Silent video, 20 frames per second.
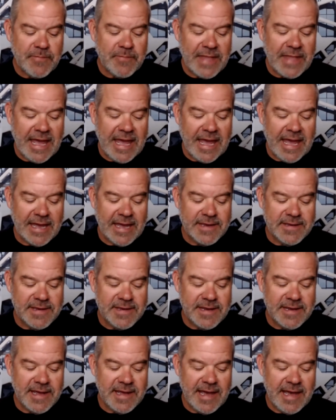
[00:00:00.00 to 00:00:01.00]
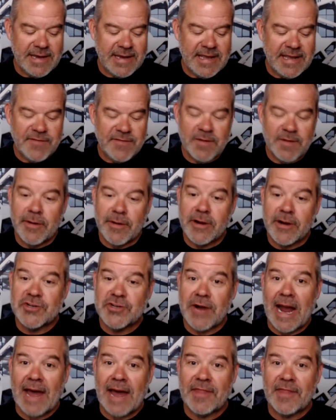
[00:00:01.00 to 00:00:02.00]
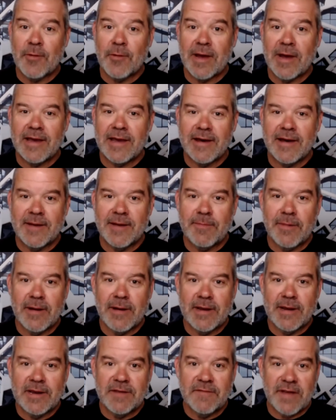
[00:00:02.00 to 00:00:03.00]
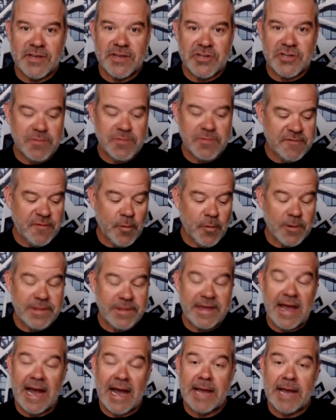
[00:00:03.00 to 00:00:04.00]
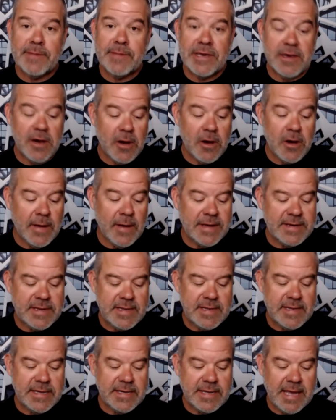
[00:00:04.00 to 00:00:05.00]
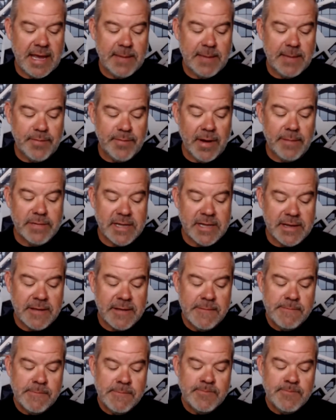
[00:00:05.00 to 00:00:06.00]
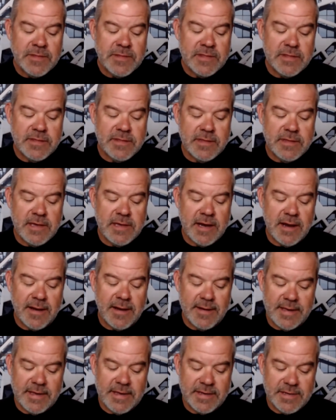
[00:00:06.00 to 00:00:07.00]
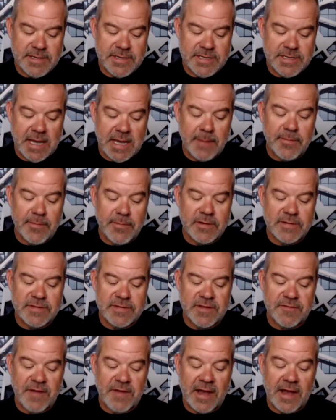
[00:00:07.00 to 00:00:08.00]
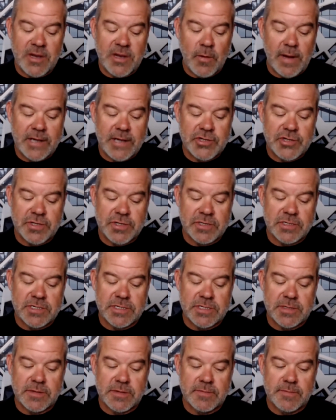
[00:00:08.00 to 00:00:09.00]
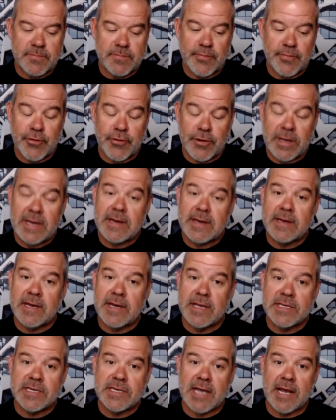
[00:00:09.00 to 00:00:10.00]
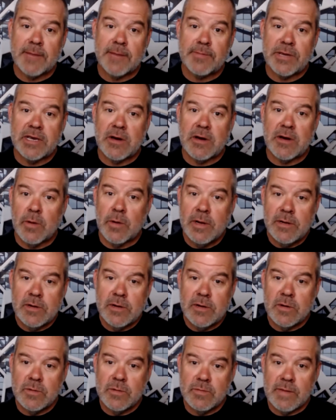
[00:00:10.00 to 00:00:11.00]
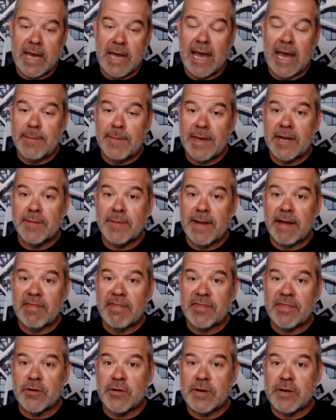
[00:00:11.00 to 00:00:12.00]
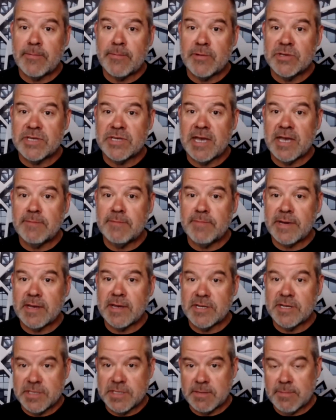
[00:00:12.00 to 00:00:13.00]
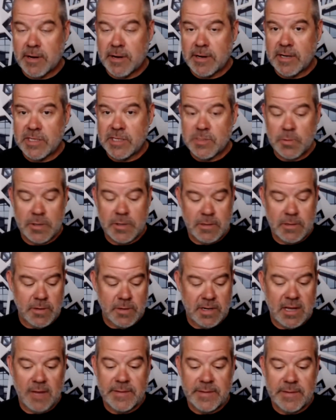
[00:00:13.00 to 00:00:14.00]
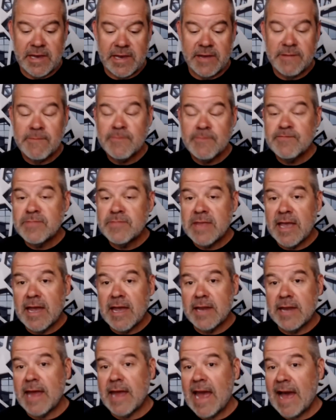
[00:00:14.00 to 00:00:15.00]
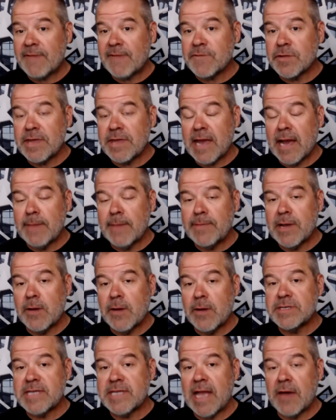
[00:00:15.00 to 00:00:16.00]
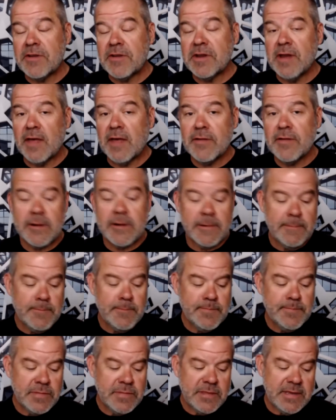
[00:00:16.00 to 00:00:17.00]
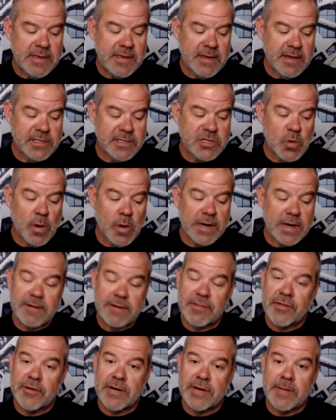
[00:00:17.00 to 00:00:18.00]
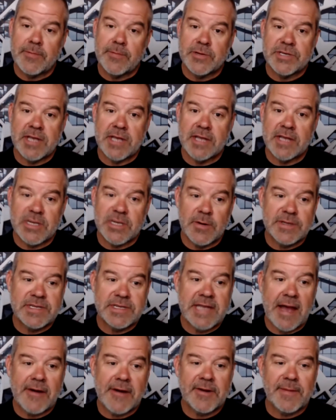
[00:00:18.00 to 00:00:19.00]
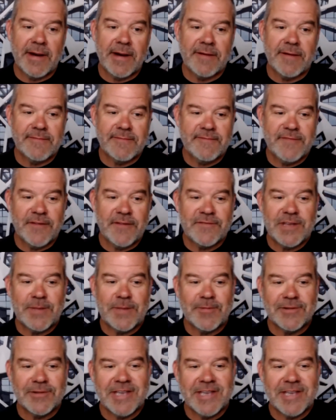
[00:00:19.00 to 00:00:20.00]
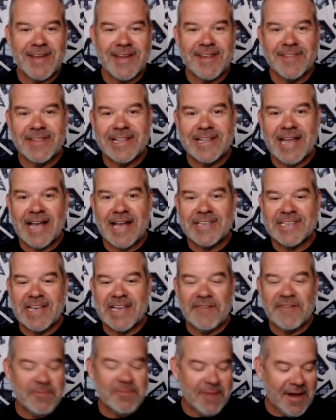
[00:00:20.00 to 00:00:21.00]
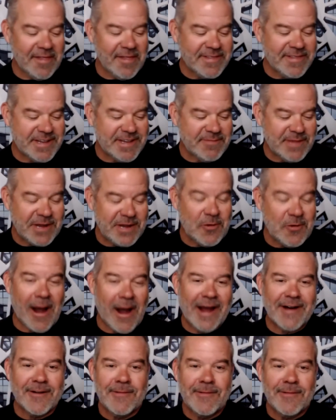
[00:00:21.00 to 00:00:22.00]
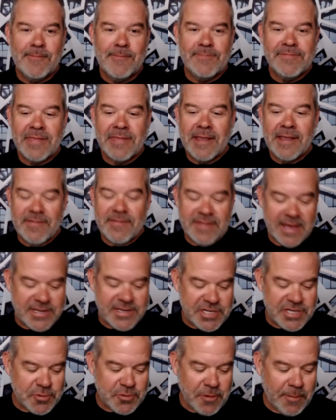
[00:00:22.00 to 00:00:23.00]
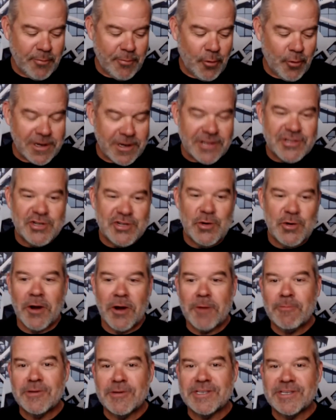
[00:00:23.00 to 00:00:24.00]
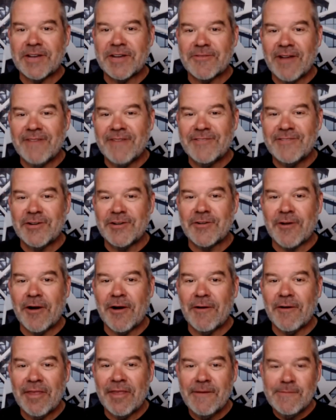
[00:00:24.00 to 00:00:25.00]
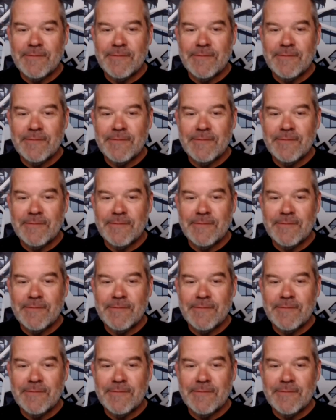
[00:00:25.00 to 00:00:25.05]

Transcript: and and even Berkshire Hathaway, a, an investor before the IPO, and it came public uh, in December. The valuations pre its IPO came in about 30% because the markets were, were coming in. And after the IPO, it's down another uh, 20 or 30%. So it's down about 50% in the last seven months. And meanwhile, they just reported 200% revenue growth